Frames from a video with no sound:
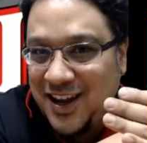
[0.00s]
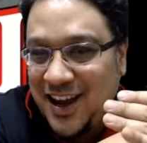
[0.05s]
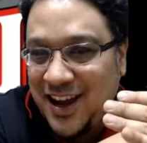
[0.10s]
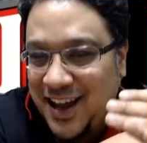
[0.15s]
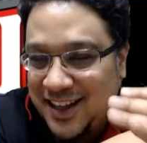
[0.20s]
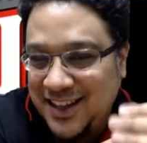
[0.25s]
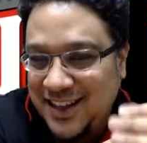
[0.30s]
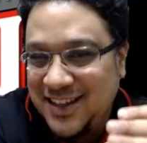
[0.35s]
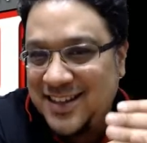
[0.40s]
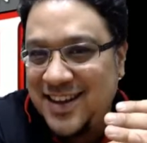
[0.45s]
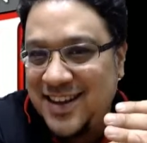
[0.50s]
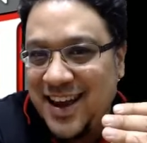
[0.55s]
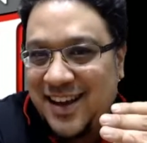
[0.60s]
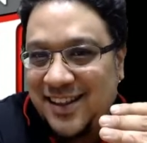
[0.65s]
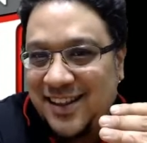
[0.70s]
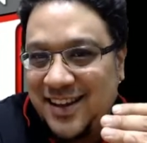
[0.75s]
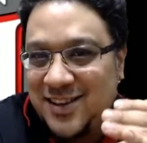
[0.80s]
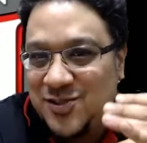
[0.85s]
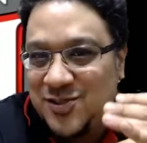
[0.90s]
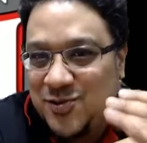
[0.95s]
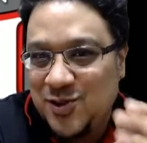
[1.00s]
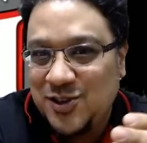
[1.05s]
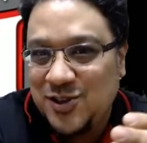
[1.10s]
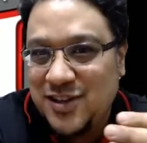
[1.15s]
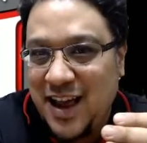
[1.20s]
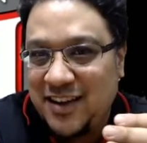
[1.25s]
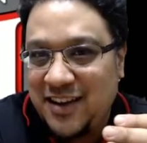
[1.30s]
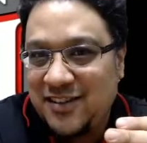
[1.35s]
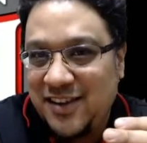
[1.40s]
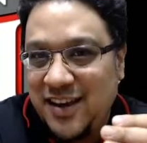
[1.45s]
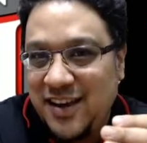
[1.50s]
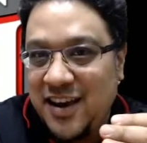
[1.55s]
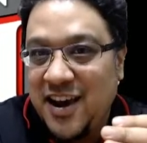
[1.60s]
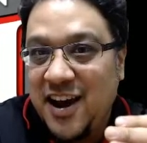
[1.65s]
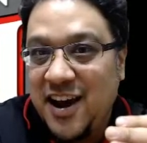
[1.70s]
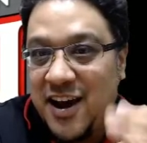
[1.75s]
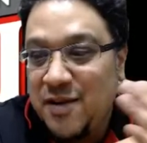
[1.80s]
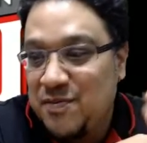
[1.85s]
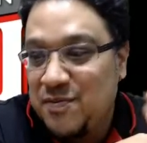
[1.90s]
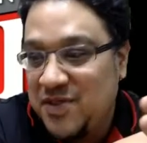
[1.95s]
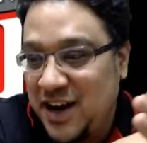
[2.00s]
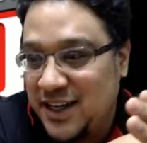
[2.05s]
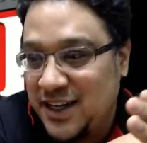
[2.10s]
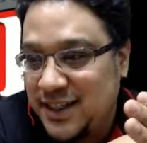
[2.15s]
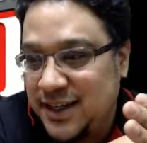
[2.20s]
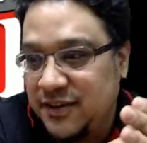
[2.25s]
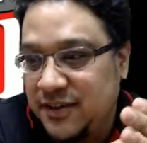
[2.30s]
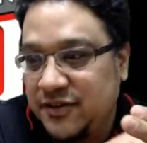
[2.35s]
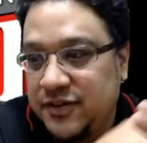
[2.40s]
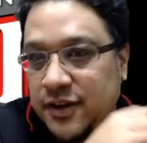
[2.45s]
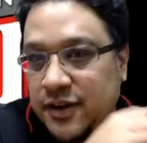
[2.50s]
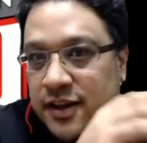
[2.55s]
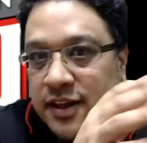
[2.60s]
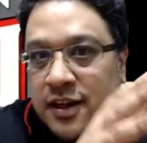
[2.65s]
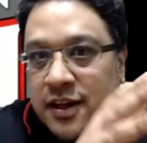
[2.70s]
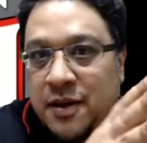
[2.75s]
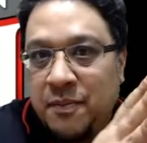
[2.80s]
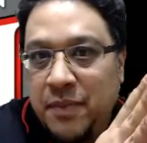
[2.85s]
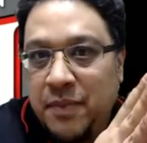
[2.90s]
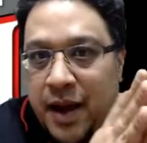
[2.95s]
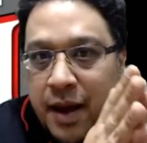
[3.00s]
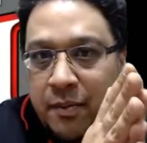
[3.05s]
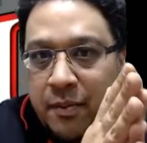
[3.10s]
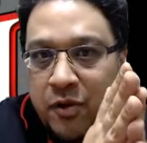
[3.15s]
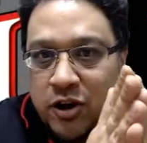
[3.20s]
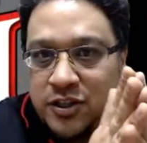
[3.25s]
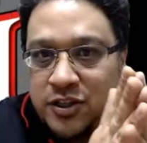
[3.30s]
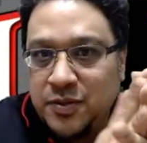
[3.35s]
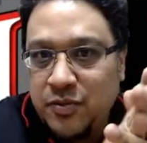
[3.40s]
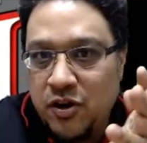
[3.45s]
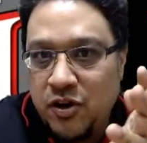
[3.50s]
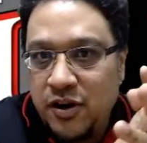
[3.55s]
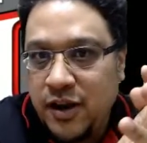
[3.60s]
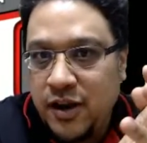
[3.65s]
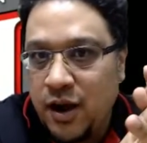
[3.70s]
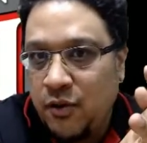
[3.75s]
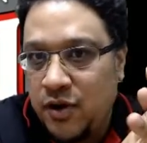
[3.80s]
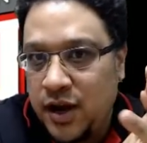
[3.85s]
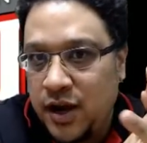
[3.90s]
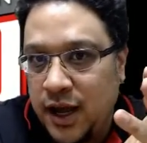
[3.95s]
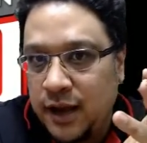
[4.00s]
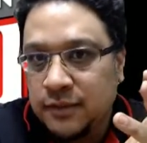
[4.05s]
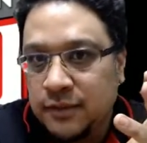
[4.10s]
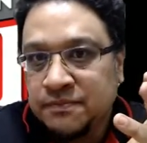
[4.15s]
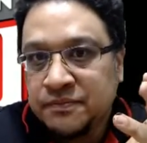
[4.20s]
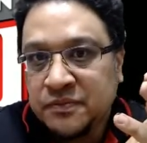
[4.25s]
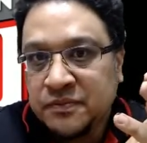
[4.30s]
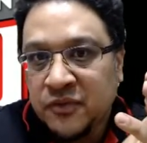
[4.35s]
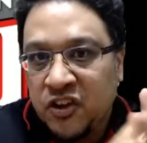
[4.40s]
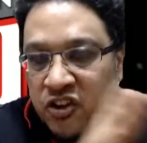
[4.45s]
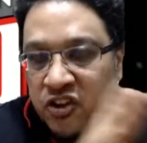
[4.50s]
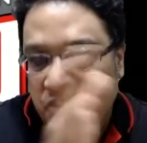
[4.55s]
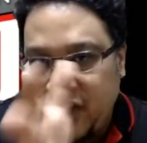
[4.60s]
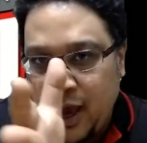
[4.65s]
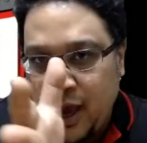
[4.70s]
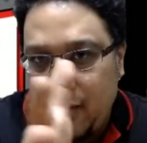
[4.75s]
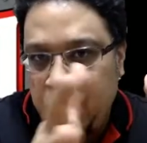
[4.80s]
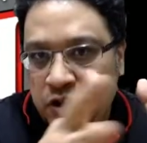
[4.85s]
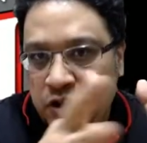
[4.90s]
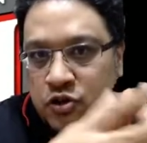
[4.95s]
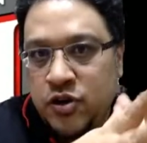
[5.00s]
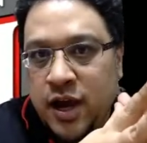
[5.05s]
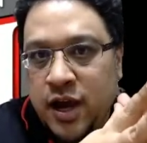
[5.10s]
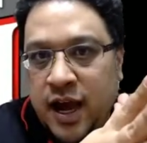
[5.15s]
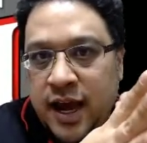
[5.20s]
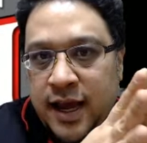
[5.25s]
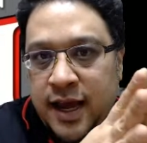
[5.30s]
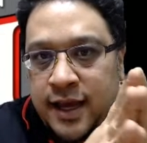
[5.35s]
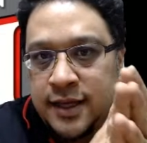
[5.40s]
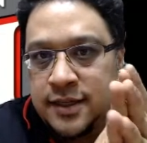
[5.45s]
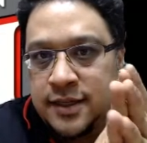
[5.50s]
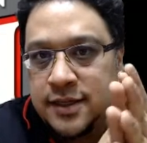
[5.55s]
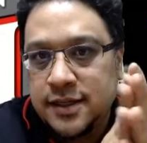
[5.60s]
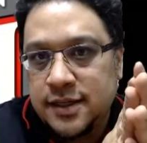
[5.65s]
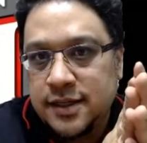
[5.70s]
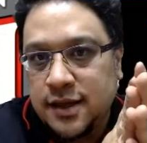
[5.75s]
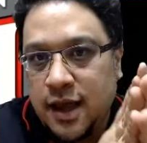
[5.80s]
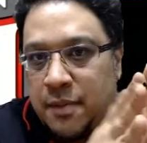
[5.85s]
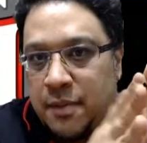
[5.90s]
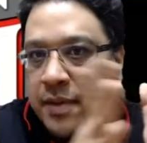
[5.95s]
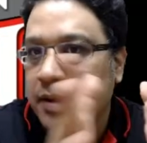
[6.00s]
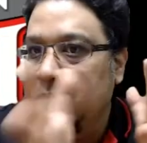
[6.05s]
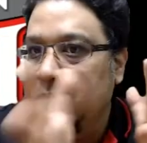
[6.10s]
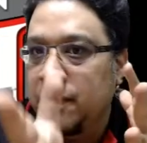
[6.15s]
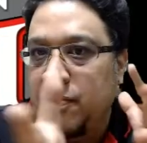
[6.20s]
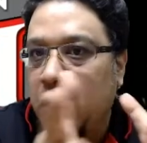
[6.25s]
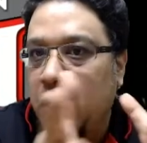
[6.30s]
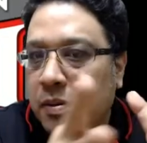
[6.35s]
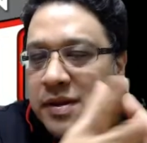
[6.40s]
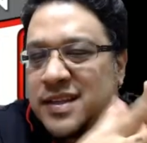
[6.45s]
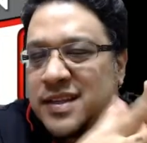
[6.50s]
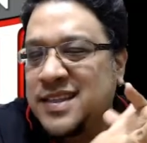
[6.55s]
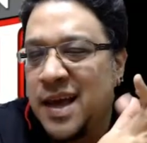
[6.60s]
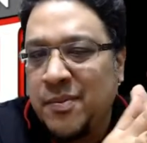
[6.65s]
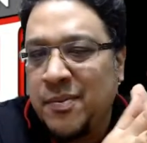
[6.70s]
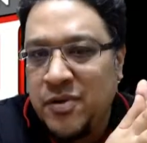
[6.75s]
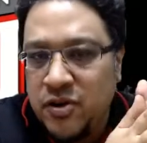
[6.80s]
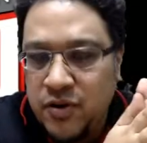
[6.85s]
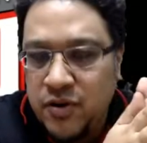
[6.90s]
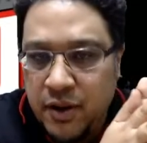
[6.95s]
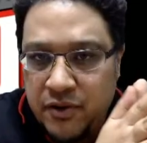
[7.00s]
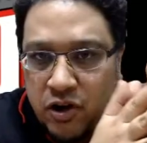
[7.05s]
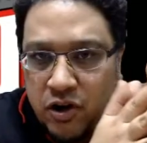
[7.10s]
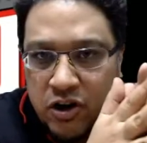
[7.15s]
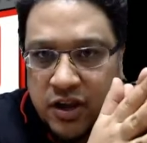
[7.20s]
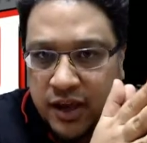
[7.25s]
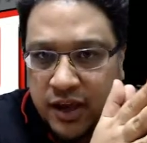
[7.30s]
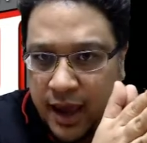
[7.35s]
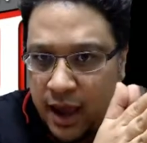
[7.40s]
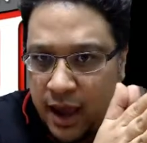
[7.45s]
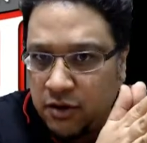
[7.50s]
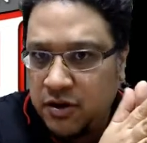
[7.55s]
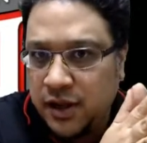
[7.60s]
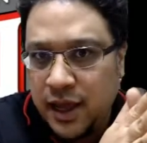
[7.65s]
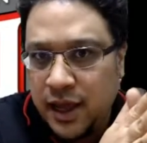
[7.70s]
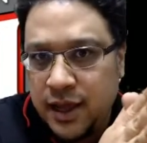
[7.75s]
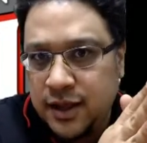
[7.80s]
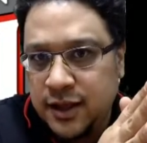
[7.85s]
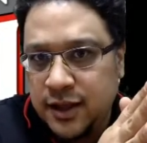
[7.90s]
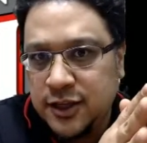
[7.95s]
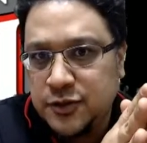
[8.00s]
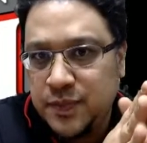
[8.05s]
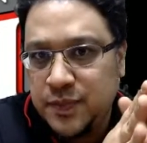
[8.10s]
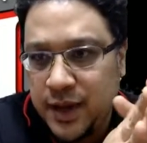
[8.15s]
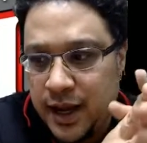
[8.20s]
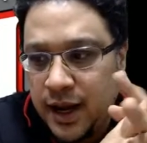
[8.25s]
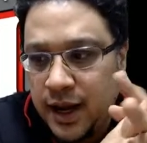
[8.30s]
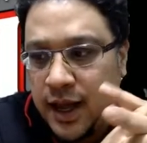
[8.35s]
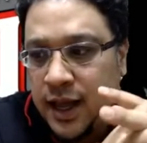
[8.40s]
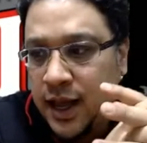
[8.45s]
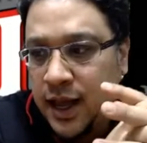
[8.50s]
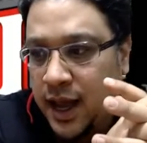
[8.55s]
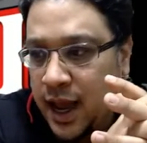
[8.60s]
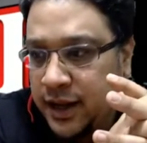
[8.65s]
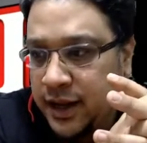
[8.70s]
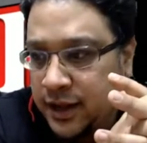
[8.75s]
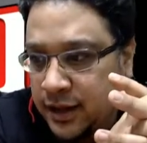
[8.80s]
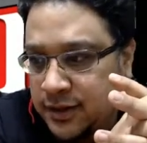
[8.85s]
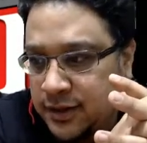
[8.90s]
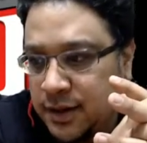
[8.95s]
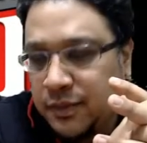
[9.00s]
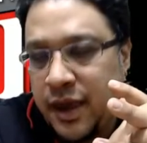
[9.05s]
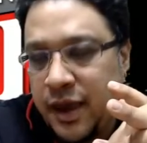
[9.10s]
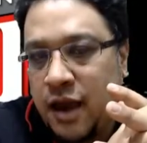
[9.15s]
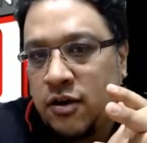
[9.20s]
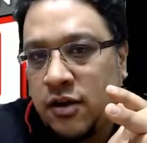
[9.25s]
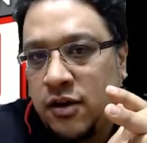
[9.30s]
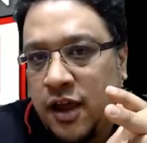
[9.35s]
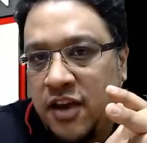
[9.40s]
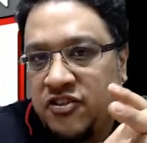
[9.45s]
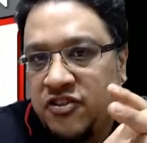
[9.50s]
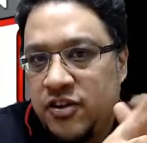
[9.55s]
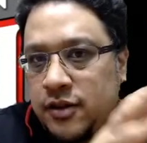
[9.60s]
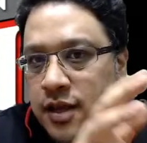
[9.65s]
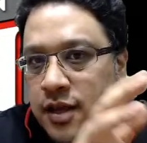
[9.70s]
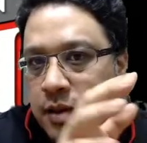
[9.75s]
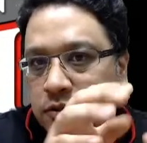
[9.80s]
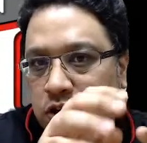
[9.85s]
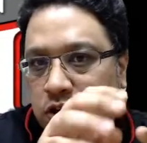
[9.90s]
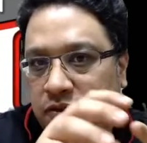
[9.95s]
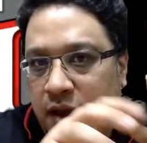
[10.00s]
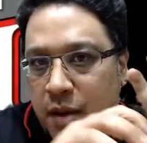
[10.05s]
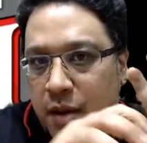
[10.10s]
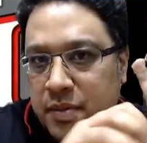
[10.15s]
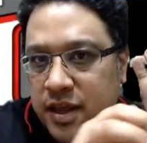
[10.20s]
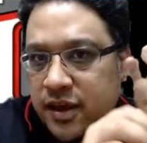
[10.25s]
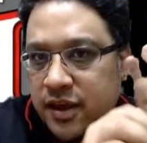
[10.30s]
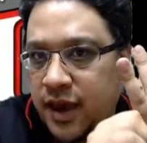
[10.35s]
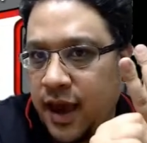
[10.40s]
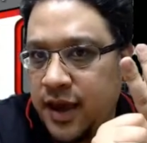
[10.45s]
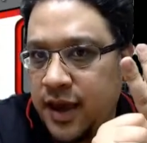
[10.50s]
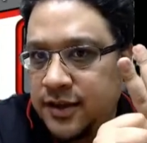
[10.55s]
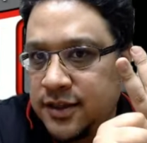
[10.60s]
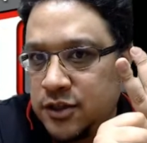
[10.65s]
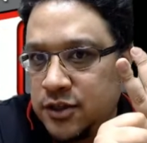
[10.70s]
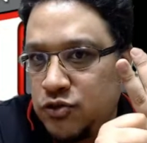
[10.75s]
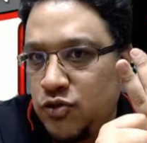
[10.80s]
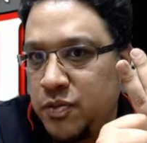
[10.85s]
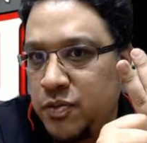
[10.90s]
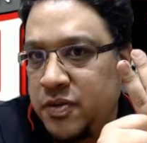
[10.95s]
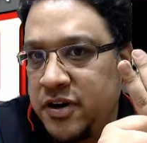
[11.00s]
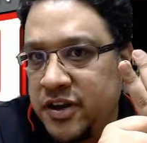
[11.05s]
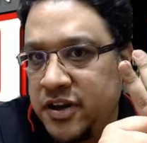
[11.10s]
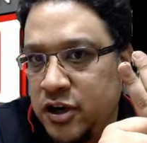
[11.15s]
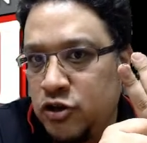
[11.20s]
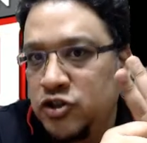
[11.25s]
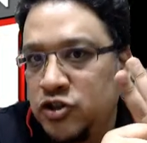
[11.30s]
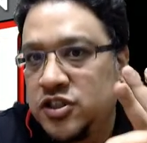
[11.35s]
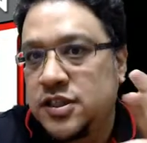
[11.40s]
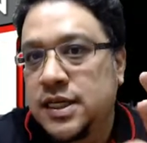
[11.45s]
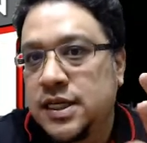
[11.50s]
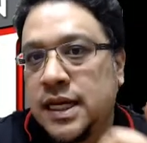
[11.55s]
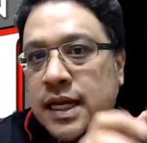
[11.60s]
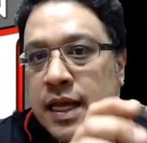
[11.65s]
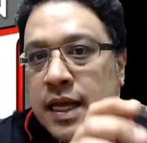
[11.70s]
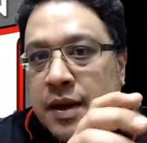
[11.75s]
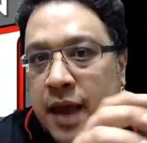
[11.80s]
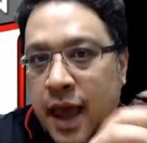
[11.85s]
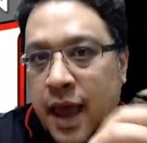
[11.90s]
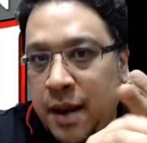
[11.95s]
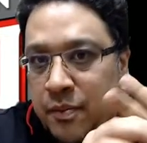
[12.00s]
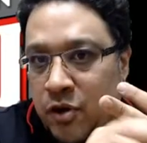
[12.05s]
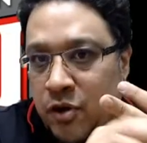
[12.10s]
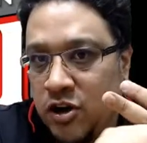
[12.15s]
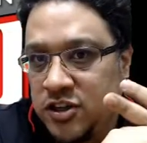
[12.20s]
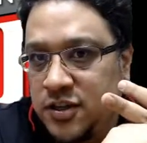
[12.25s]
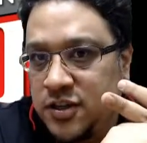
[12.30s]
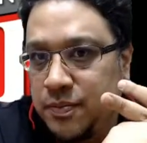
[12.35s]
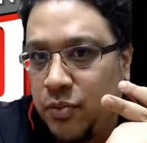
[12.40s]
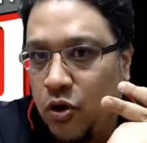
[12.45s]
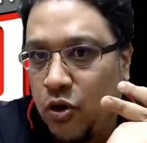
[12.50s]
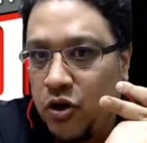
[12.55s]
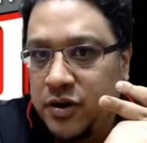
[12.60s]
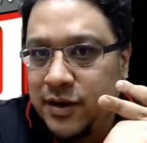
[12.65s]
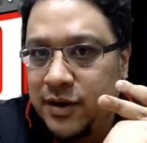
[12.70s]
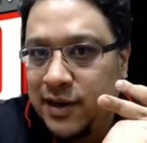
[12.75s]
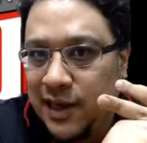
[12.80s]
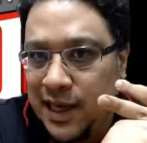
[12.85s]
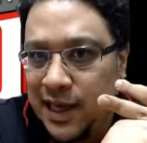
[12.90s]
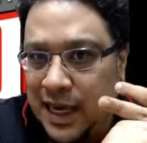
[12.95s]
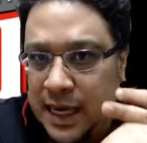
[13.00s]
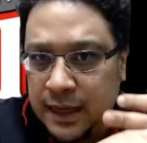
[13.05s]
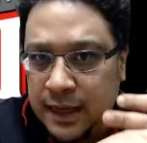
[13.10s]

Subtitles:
this checklist was actually impressive. But most importantly, I want to share with you guys, probably some of you have already calculated this, but I did some calculation in terms of how many cases were produced, and most importantly,